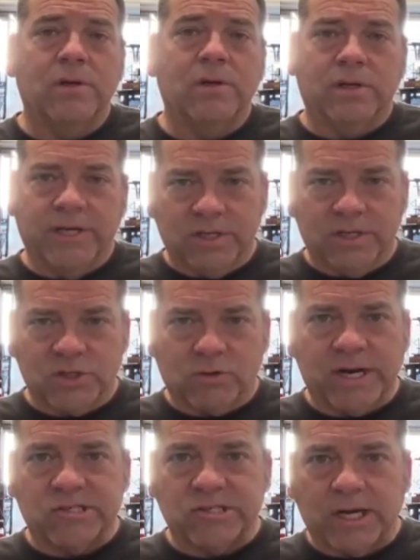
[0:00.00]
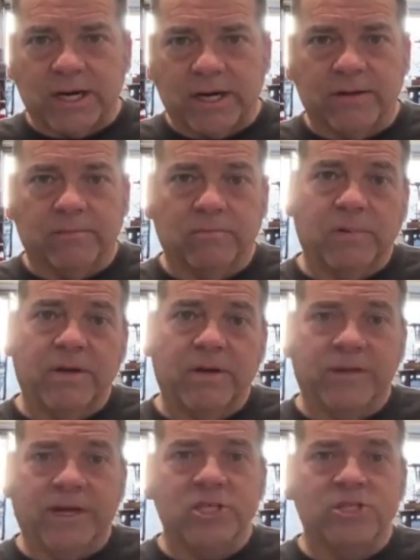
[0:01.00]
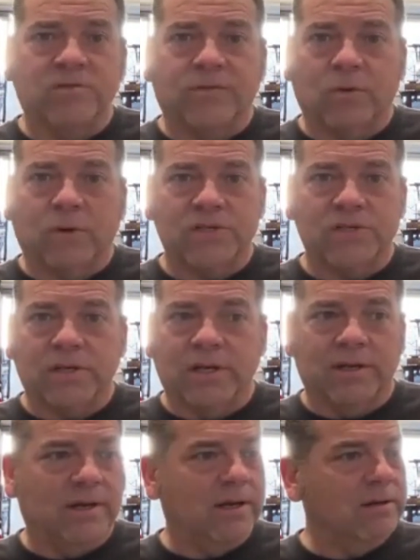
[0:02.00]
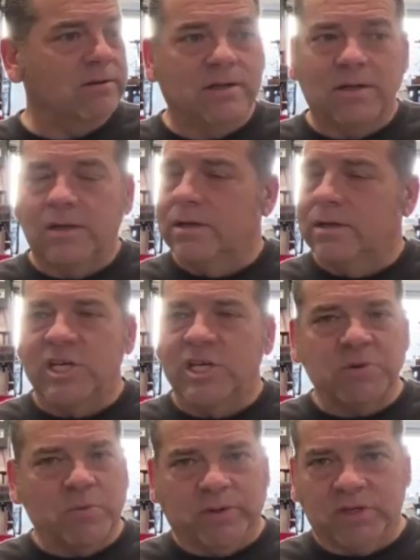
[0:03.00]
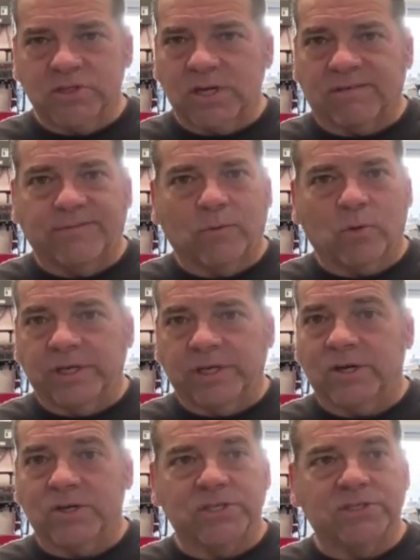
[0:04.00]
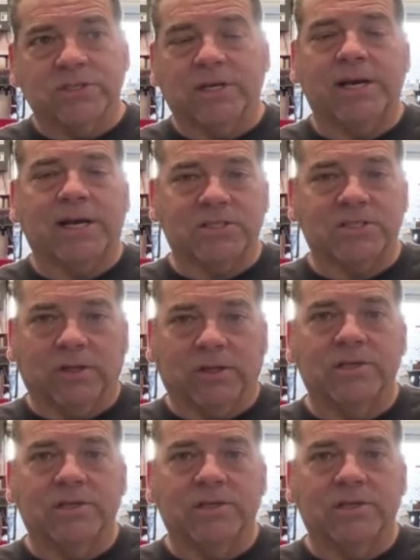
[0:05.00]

And he does the right side of the engine for us. And he's been with us like 4 years. He's excellent.